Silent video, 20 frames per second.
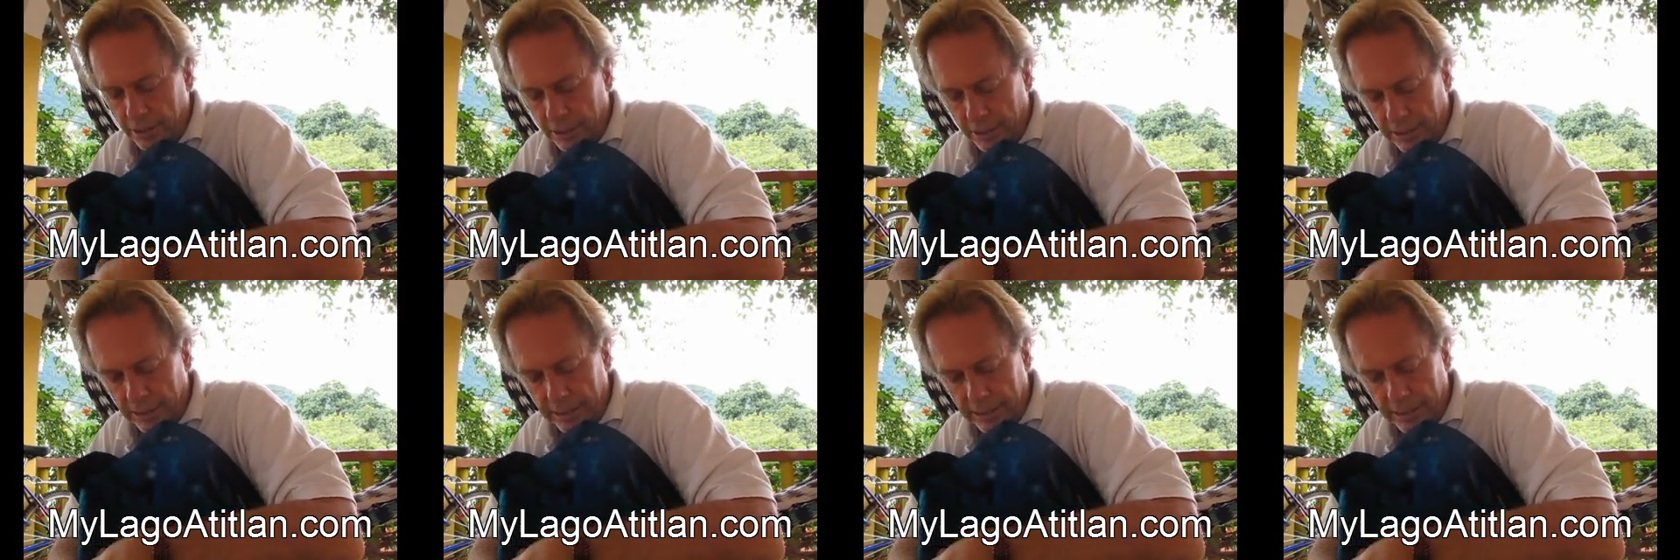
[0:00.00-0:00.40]

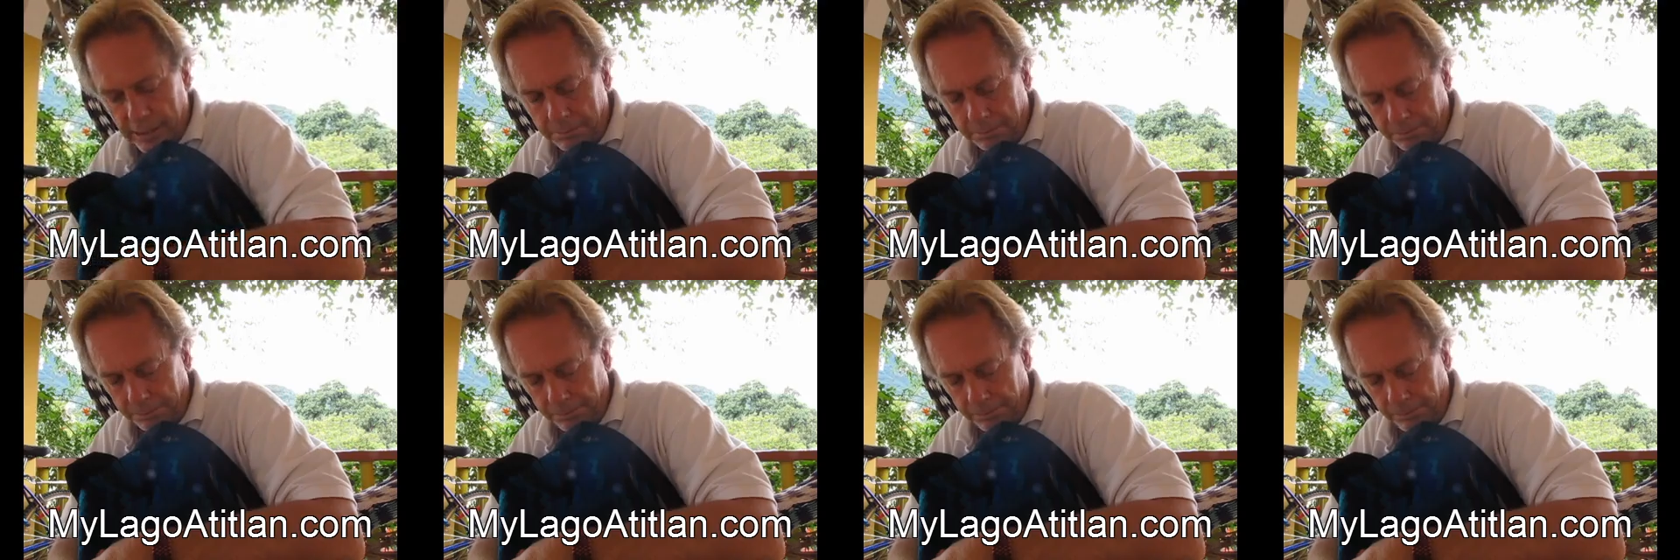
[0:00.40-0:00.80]

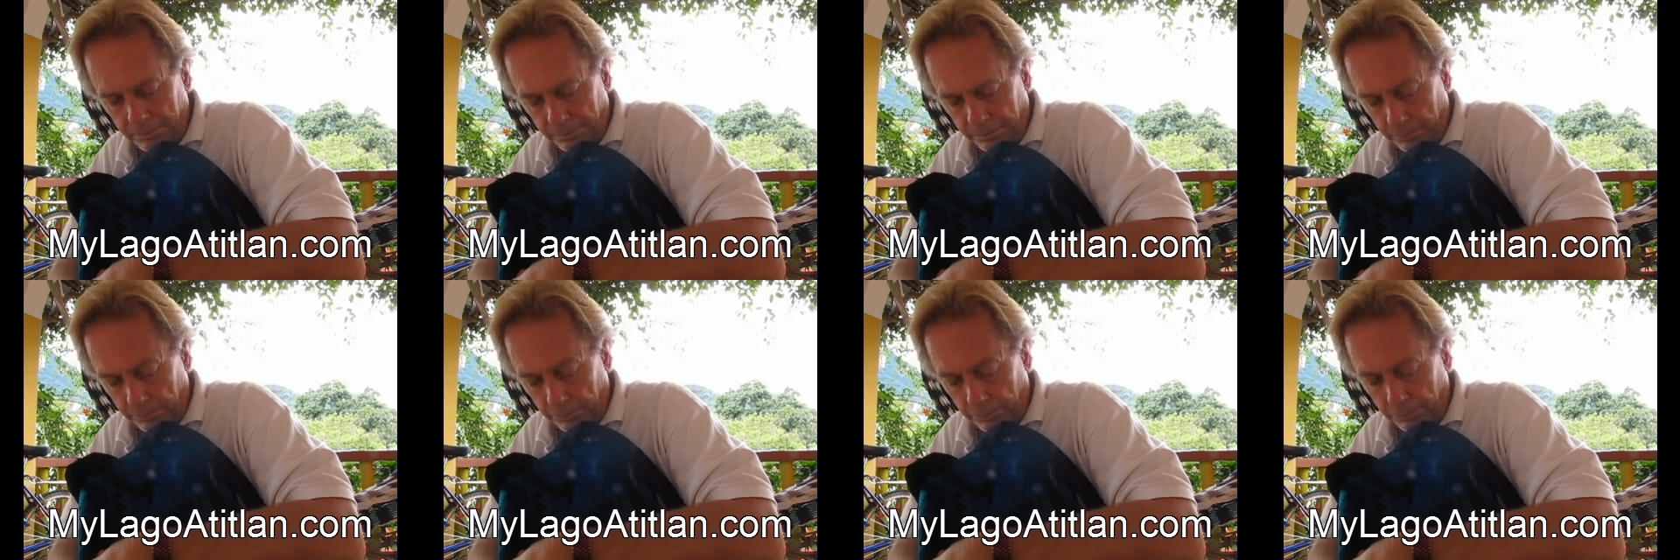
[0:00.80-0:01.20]
um,
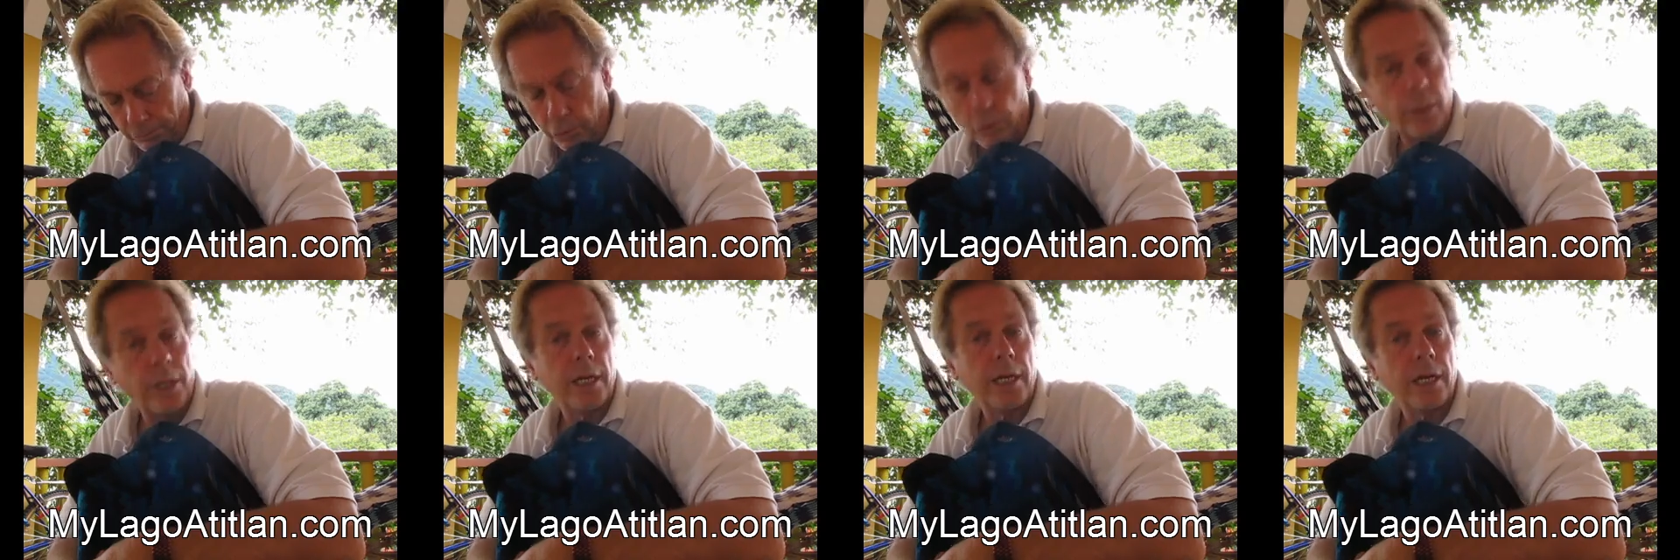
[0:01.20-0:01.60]

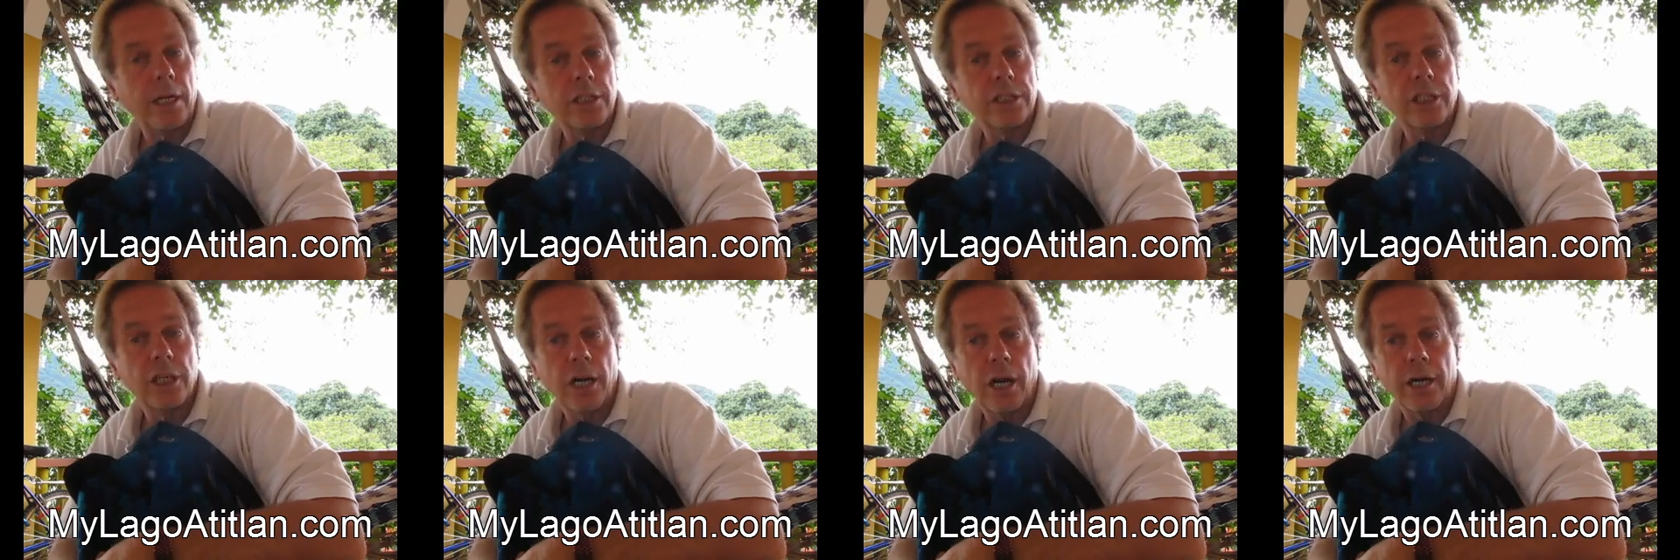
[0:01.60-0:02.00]
$20
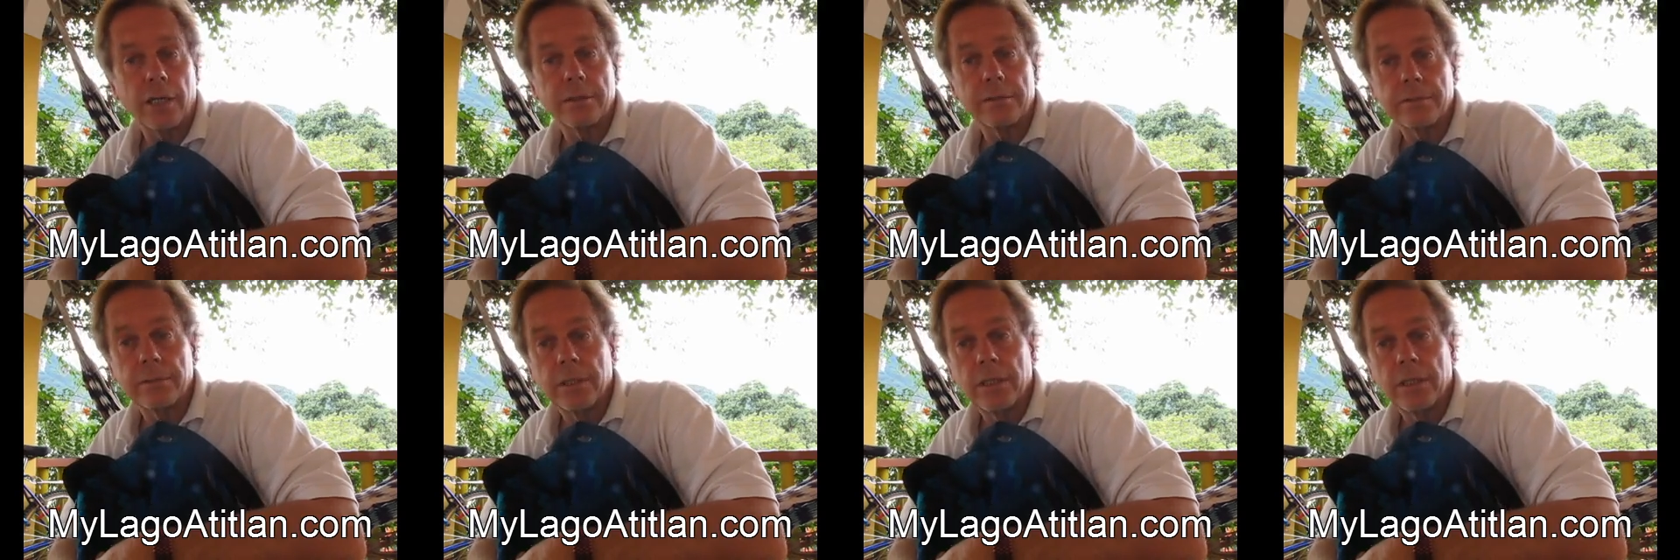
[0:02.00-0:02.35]
a yard.